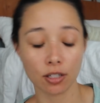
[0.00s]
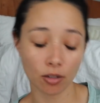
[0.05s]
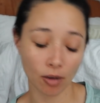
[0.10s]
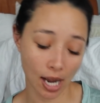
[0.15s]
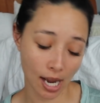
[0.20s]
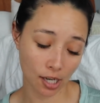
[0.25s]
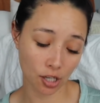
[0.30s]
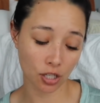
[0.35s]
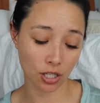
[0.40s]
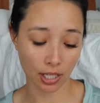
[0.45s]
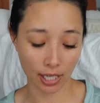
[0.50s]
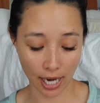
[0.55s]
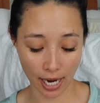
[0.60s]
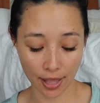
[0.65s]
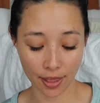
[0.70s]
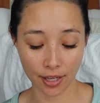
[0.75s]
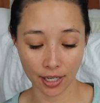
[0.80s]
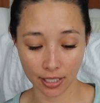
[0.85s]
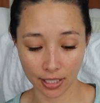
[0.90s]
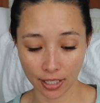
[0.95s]
So actually,
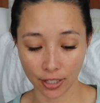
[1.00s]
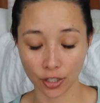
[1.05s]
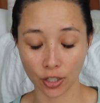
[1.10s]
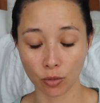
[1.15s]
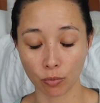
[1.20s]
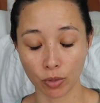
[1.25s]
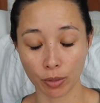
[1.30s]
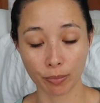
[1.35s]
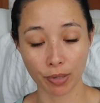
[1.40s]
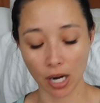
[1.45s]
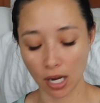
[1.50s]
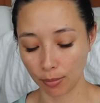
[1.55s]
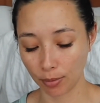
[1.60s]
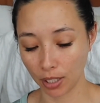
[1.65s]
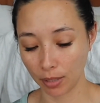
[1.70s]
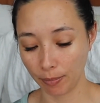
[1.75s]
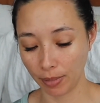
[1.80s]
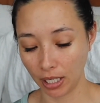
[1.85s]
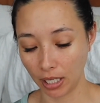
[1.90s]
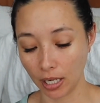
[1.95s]
I think dinner would
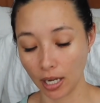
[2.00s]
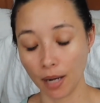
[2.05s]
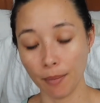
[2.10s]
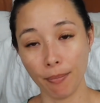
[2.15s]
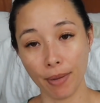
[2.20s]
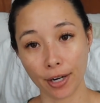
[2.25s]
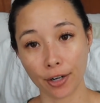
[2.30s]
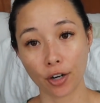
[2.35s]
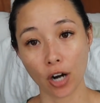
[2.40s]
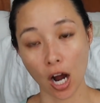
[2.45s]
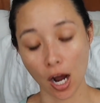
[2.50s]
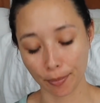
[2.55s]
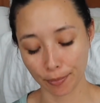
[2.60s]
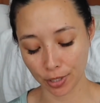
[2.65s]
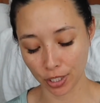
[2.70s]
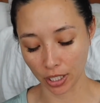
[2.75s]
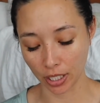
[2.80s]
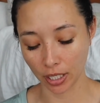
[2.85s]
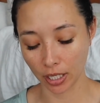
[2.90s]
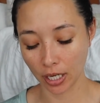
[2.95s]
probably be a better
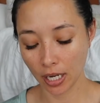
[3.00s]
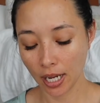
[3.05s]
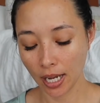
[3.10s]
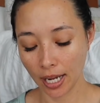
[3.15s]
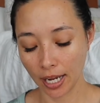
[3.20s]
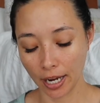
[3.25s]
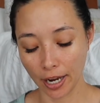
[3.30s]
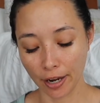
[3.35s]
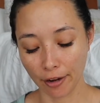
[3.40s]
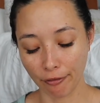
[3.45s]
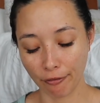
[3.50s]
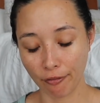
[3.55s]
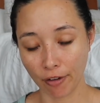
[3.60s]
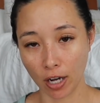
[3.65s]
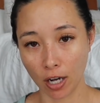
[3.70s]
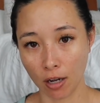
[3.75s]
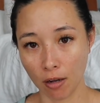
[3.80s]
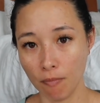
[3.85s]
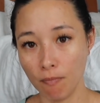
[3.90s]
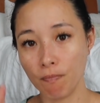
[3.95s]
option if
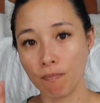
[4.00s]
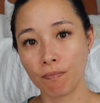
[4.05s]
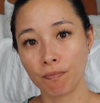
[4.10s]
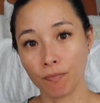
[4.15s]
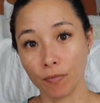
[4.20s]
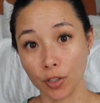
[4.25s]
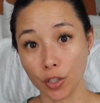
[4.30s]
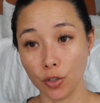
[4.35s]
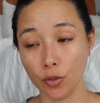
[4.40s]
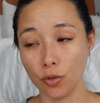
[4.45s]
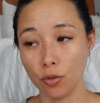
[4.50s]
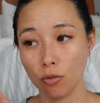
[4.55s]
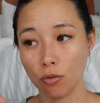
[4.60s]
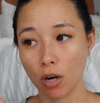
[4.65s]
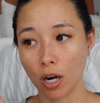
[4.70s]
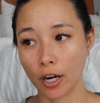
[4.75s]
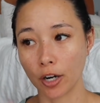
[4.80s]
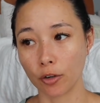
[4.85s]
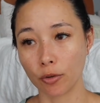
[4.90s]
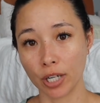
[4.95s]

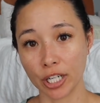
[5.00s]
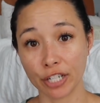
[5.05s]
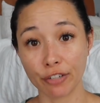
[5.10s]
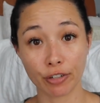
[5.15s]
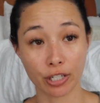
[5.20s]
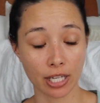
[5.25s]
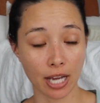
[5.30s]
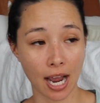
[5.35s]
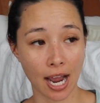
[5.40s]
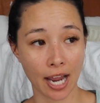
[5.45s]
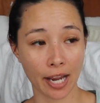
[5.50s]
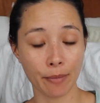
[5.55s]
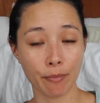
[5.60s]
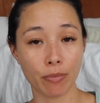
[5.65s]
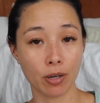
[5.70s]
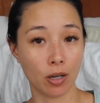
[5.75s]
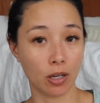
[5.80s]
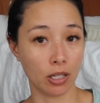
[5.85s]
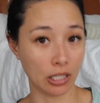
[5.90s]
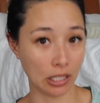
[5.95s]
you are crunched for time
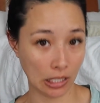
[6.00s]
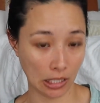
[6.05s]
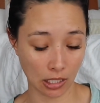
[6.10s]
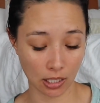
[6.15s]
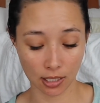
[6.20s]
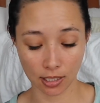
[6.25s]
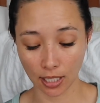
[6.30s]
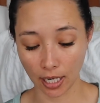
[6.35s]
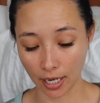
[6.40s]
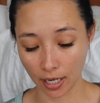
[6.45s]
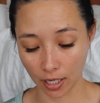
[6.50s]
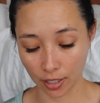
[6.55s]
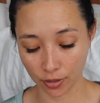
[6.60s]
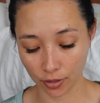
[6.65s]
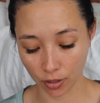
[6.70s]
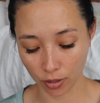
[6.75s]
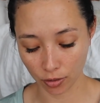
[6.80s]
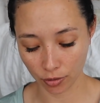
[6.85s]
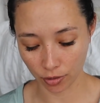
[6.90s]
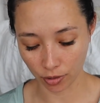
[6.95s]
but need a side
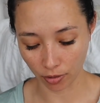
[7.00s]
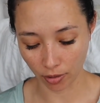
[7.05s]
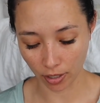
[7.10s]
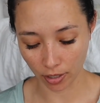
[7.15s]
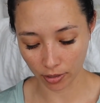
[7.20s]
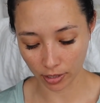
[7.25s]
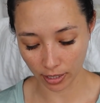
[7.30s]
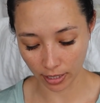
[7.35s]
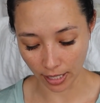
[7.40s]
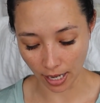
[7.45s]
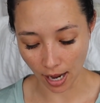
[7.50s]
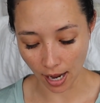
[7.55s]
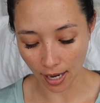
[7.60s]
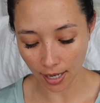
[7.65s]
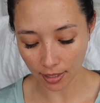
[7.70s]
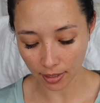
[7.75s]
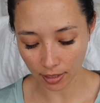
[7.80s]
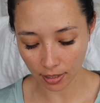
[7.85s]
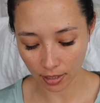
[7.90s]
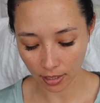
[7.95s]
hustle. So there's
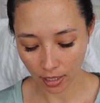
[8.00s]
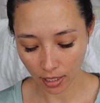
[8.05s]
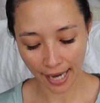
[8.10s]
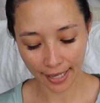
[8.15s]
that.